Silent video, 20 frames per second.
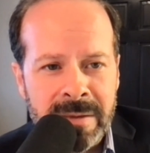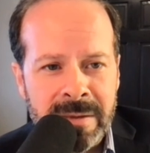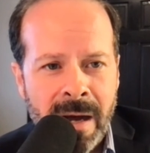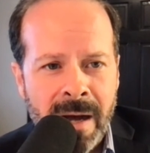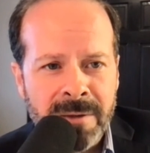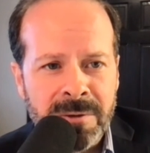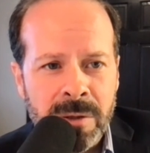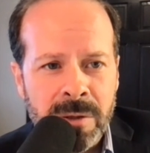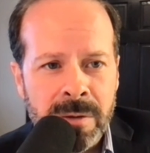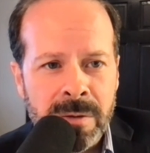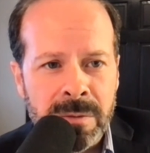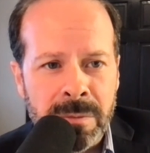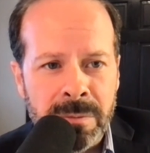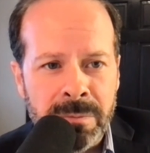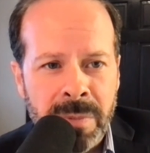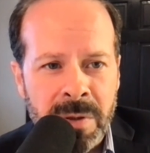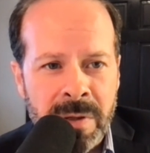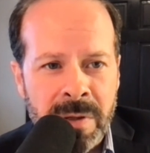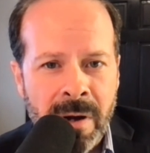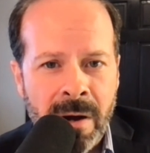Dr.
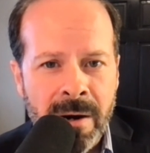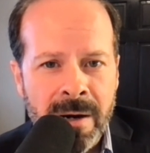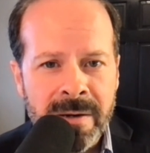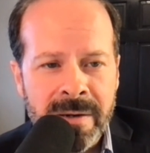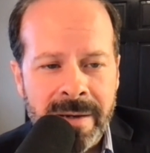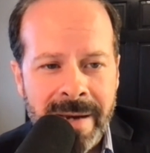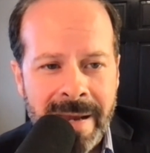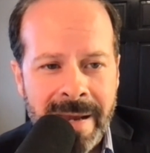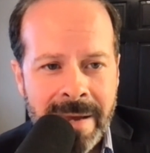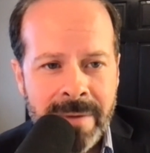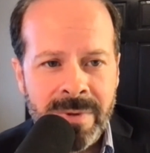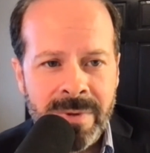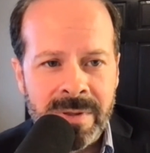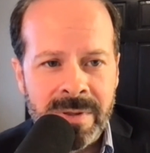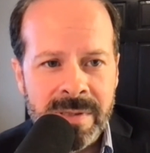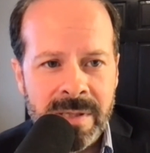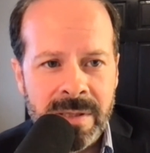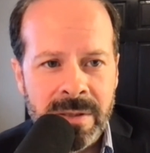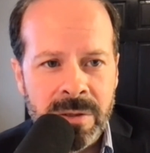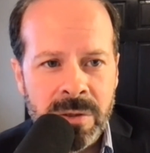Bernard
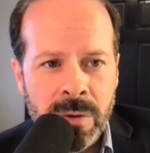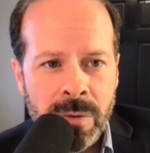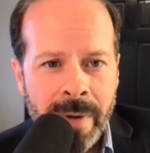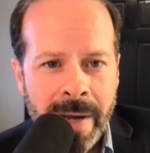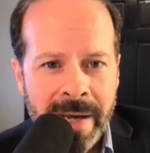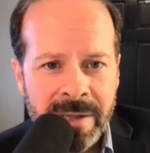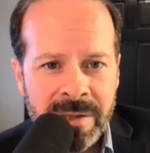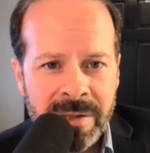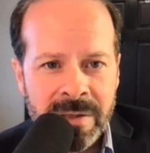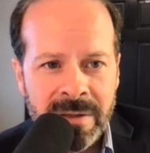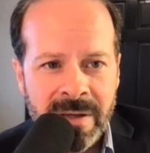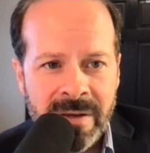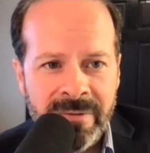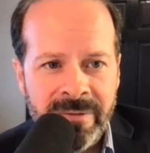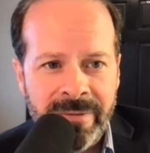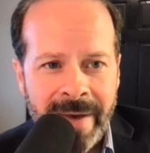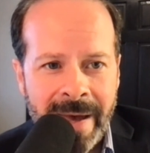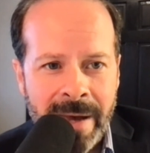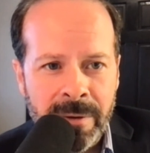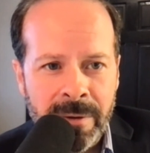Nathanson, who actually
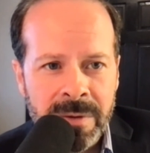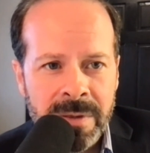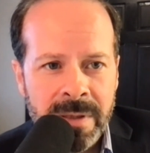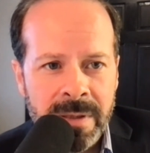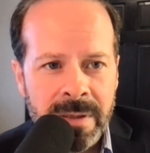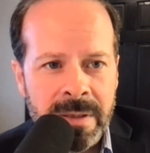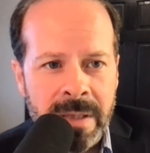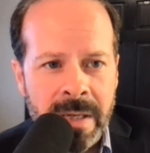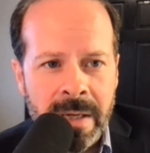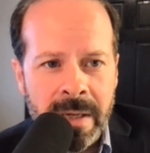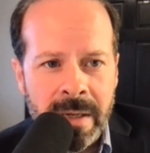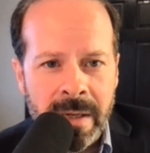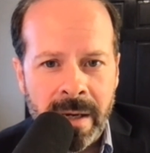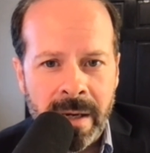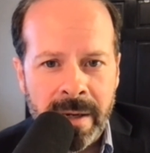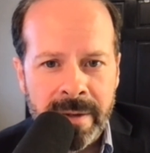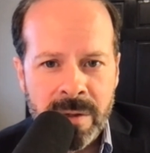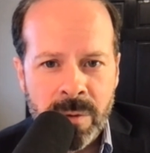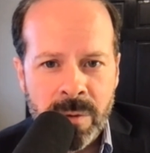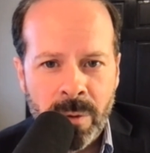founded
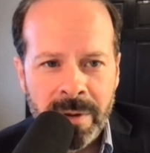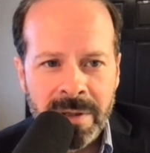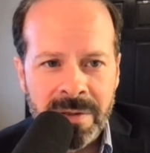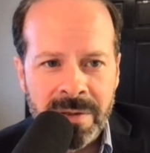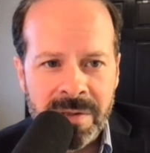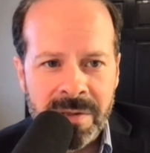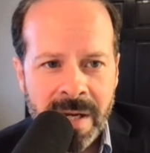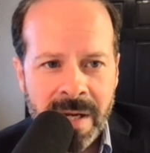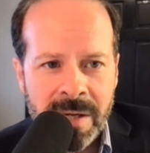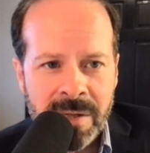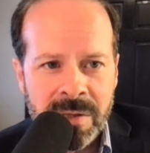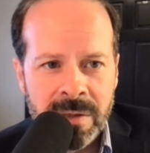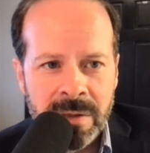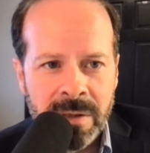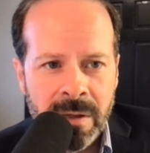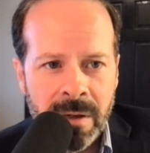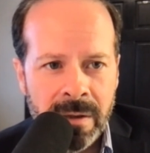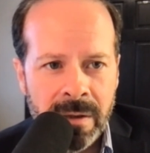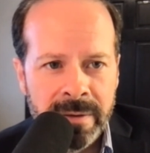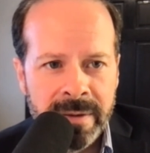the
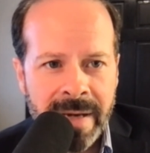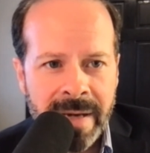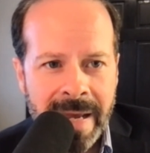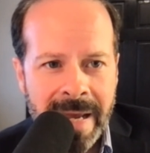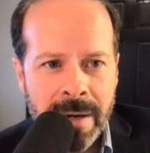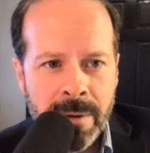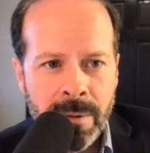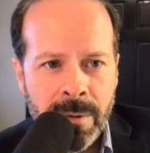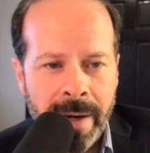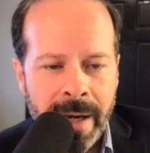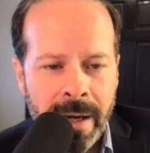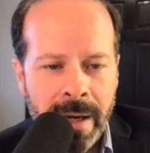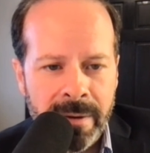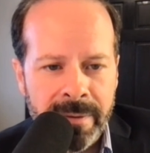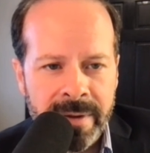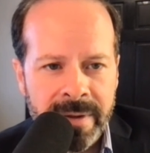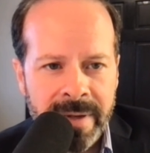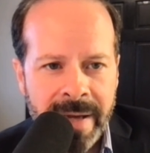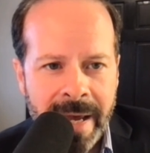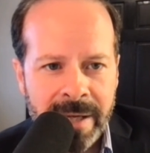organization called
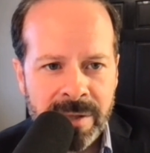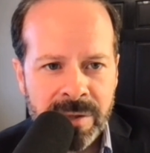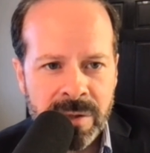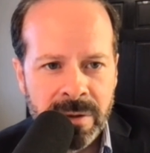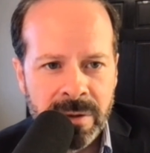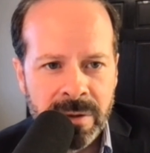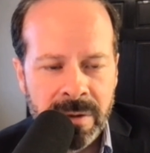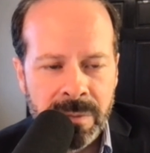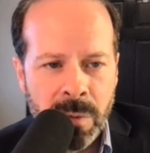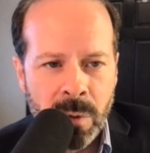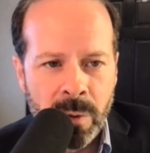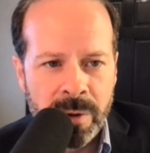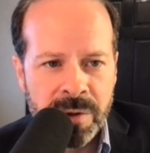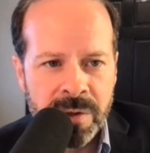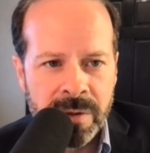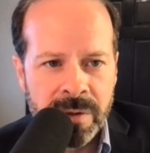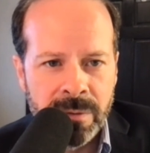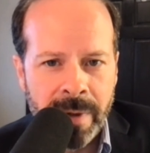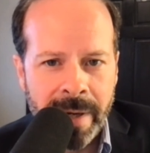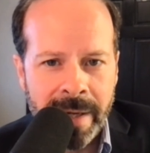NARAL, the National
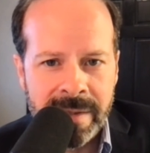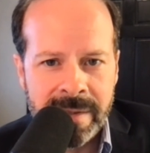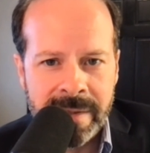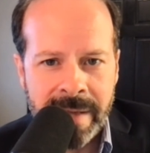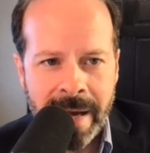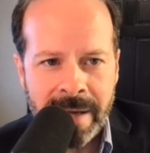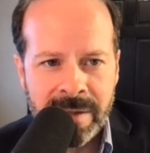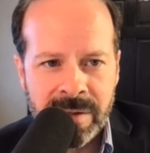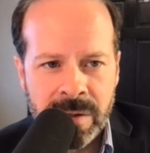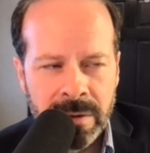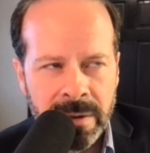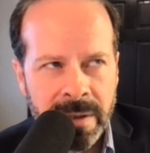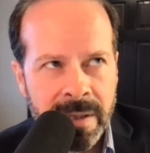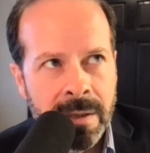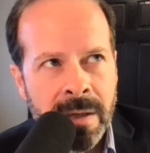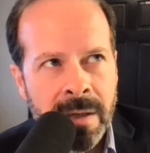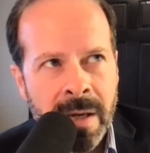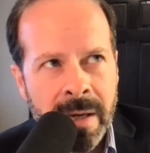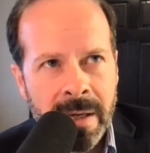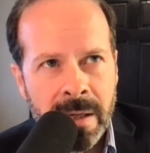Abortion Rights Action
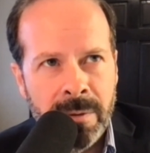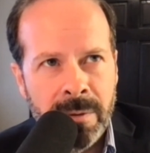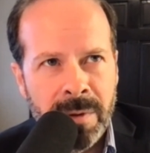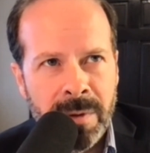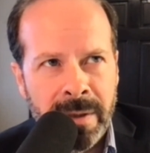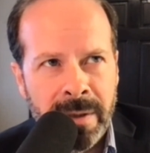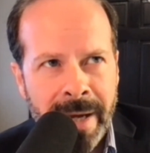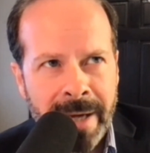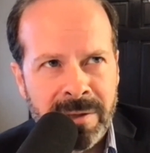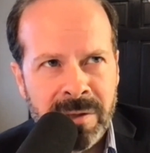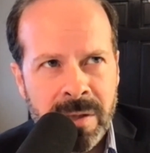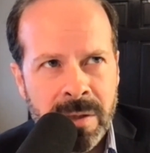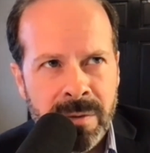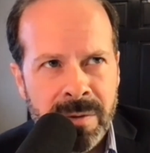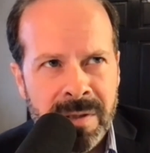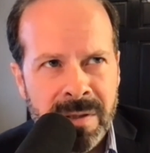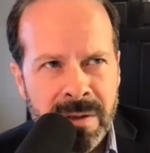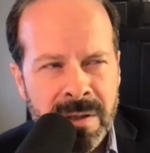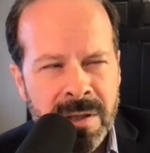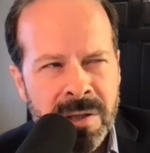League. It
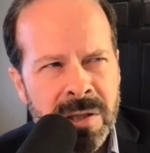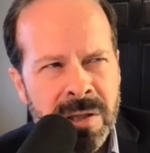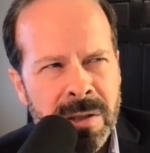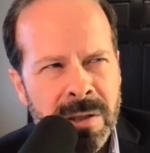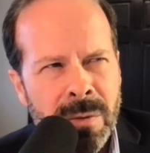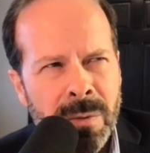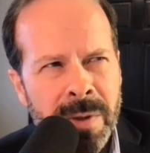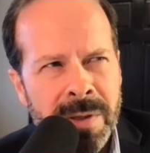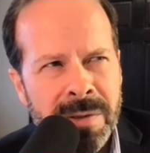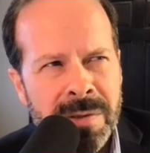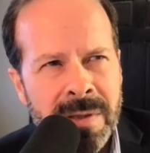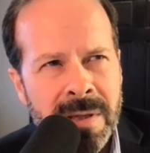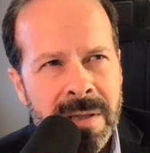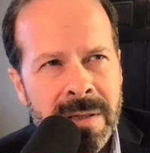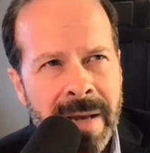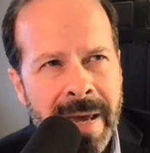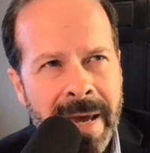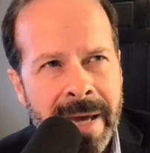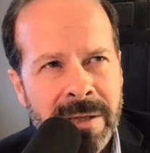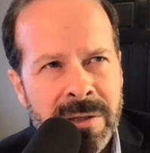actually initially was
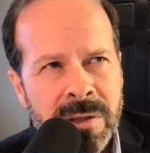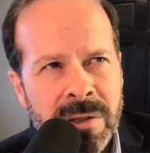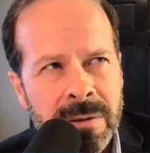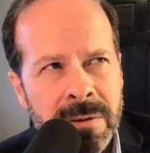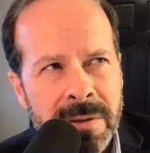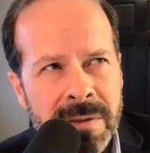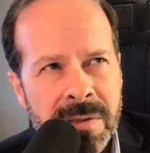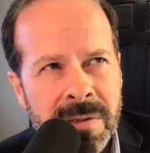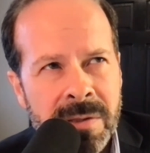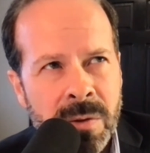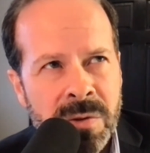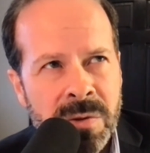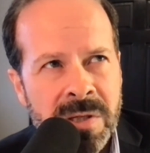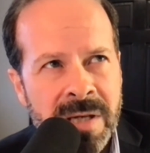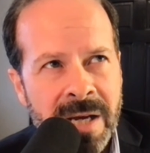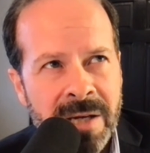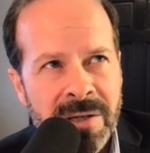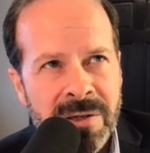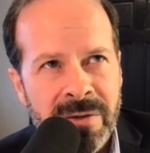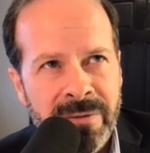the National
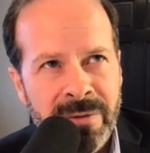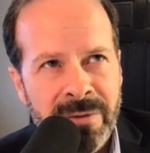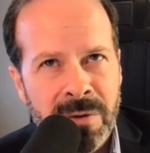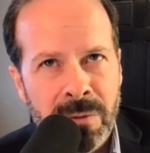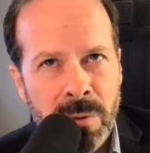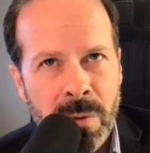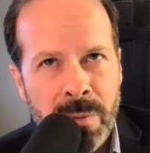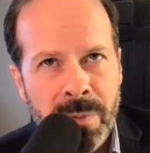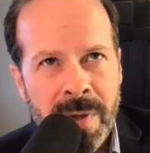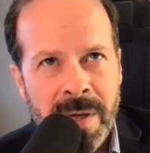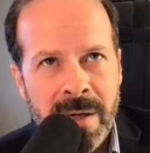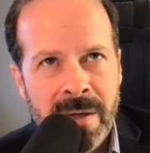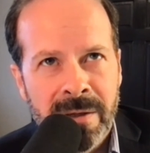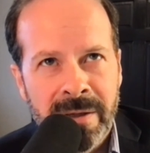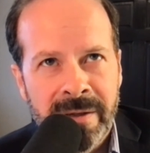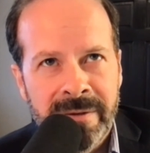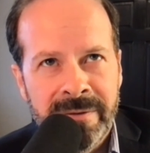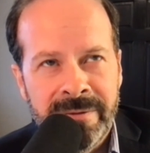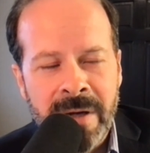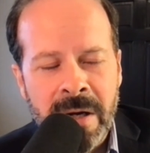Association for the
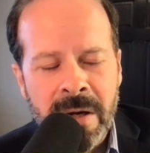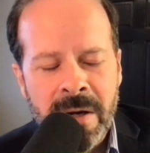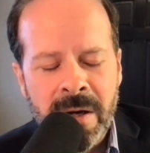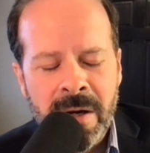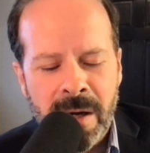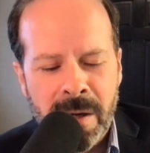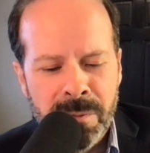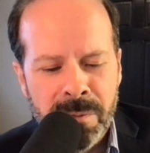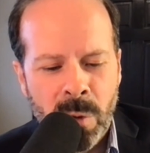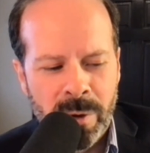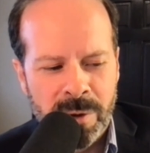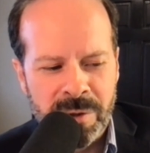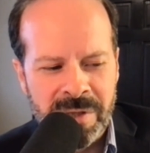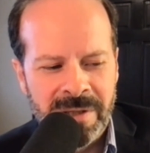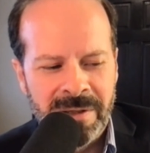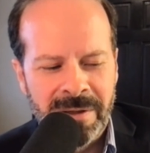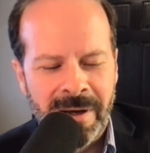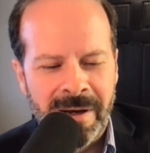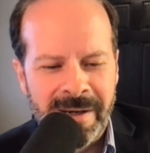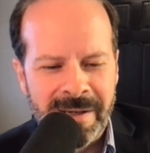Repeal of
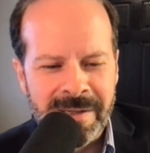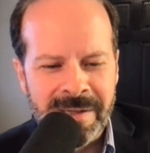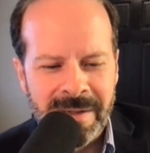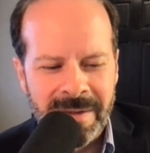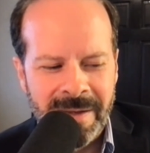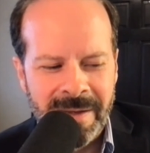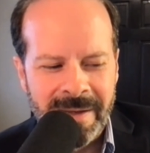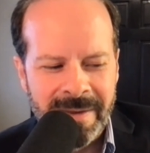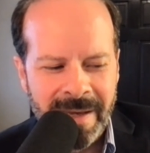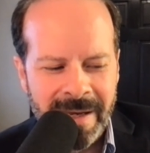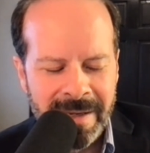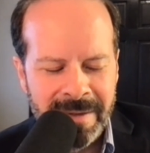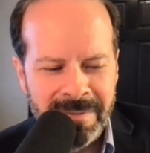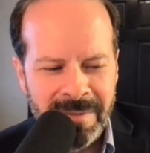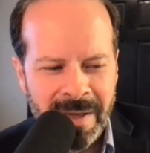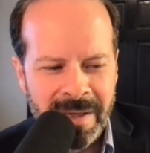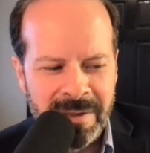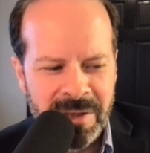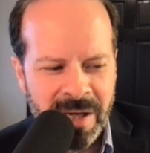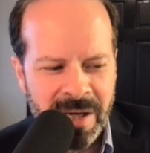Abortion Laws, and then
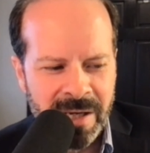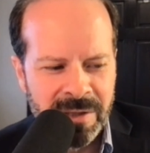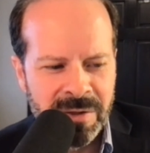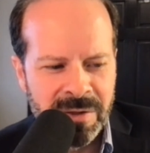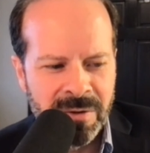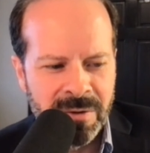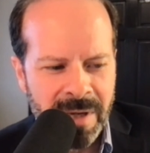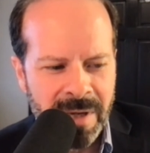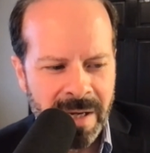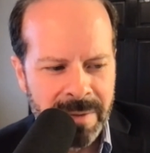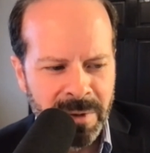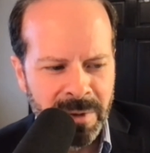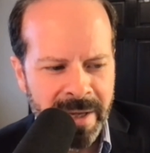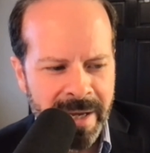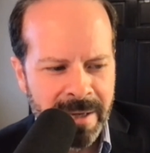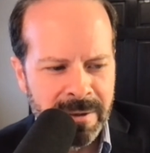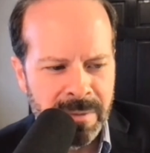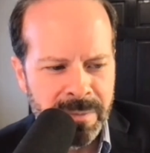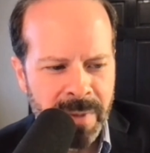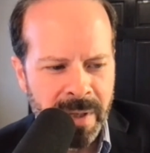they changed their name
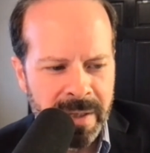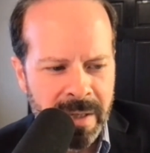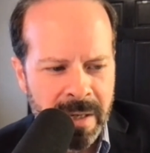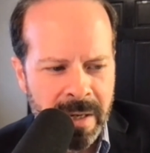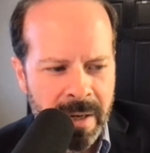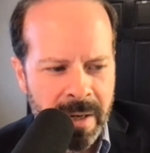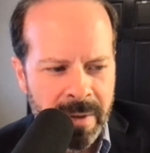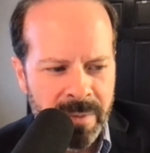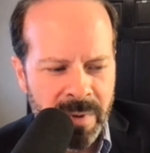later. But